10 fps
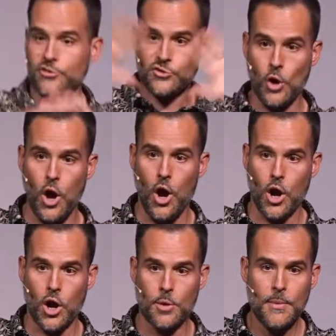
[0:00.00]

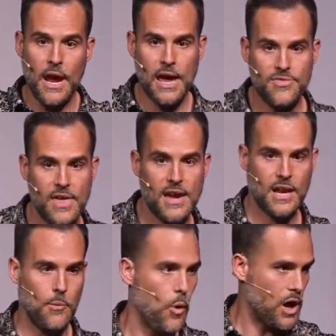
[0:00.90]
storm and then
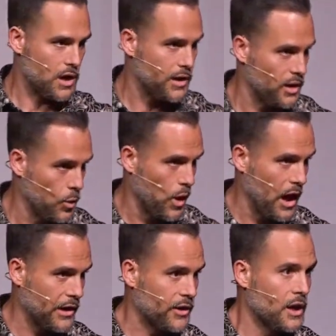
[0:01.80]
come walk out on the
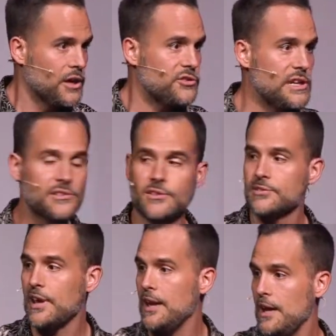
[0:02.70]
water. Jesus
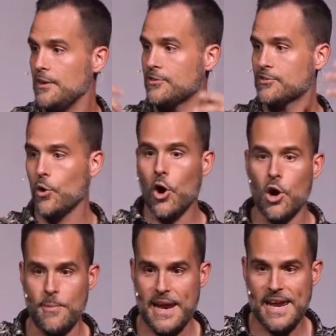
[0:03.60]
said, it's
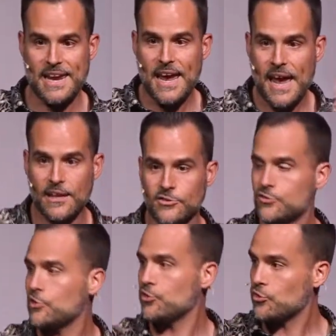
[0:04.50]
stormy and it's
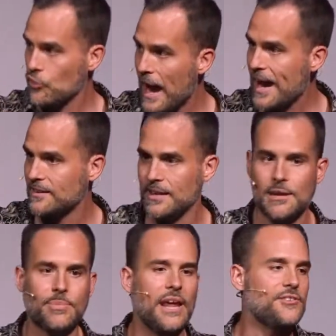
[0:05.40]

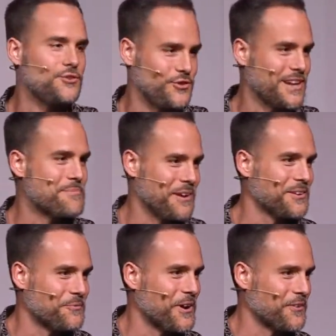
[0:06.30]
distracting, but I need you to come out on
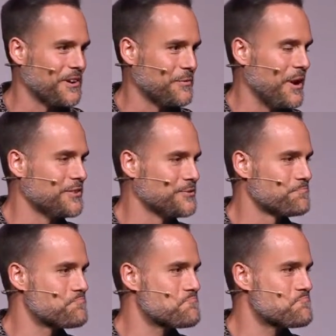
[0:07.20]
the water anyways.
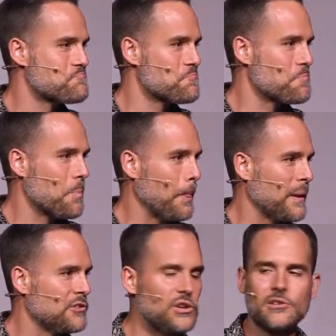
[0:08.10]

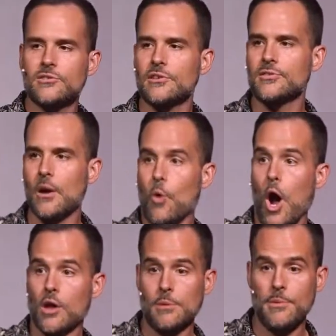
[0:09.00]
Jesus didn't say,
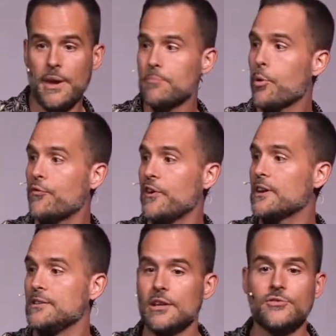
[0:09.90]
well, let me make perfect
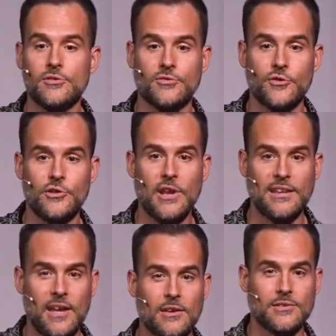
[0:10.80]
conditions for you to
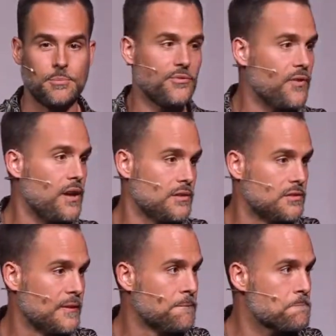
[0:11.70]
take a step of faith.